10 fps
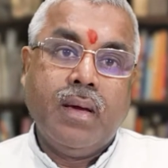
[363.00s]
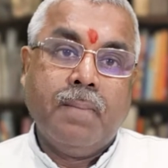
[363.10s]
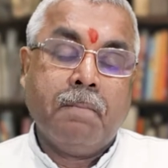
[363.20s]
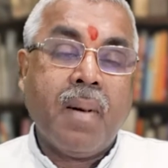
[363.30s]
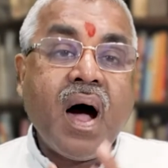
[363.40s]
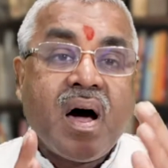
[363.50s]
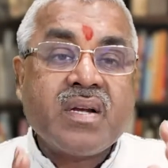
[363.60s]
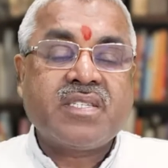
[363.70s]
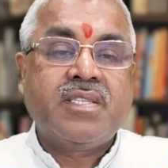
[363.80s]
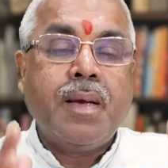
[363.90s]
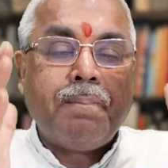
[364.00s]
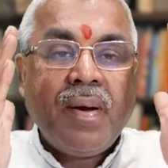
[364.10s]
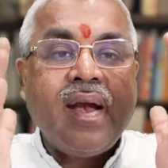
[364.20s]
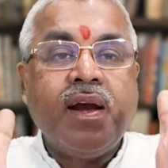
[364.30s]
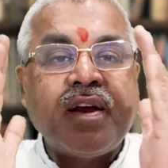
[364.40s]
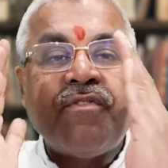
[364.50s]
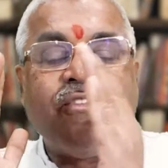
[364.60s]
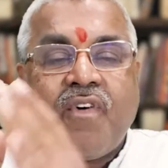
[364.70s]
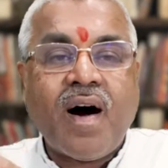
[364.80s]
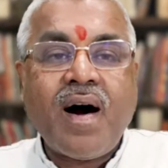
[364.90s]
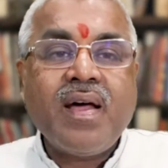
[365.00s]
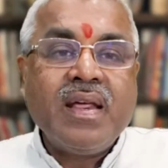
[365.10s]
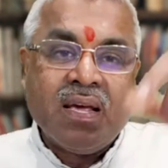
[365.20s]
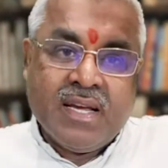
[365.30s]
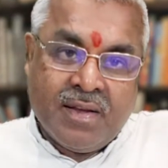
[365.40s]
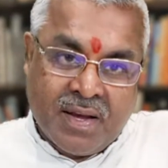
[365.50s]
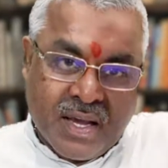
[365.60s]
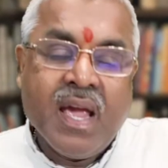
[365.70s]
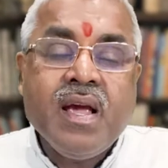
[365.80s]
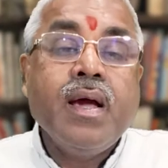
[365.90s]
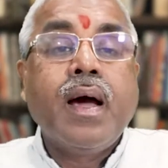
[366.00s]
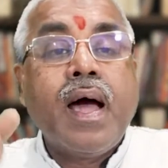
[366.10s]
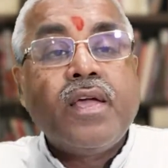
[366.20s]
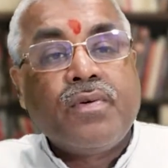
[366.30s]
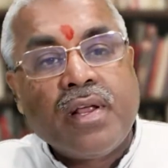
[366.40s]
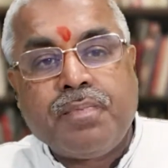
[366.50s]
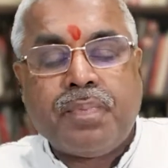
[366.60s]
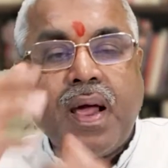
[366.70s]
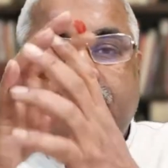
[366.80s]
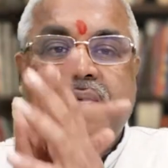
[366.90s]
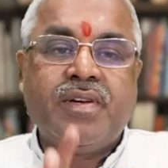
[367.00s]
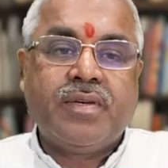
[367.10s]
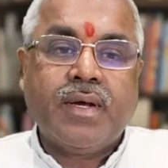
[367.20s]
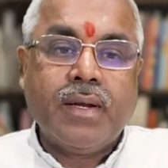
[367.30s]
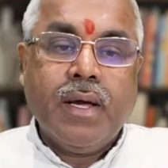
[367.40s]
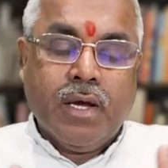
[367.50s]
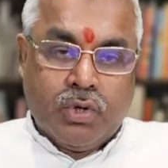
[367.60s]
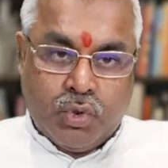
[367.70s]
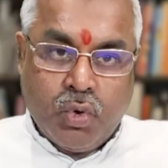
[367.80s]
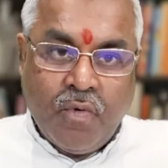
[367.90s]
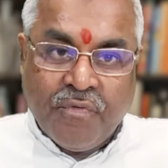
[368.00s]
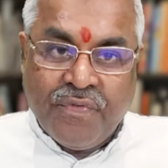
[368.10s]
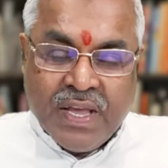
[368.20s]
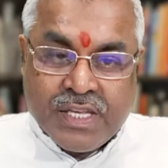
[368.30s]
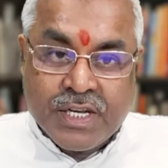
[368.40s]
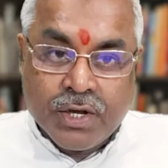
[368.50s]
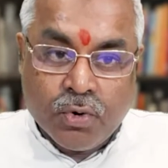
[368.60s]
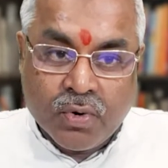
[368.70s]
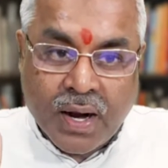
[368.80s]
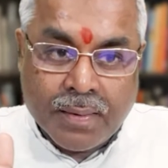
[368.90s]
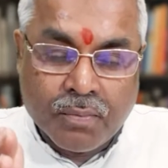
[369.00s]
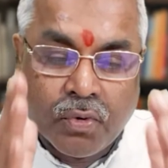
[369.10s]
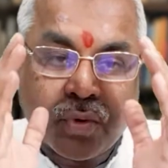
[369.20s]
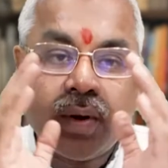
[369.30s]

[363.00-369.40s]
Mars, the planet of war, is king as well as prime minister. So we zeroed on more.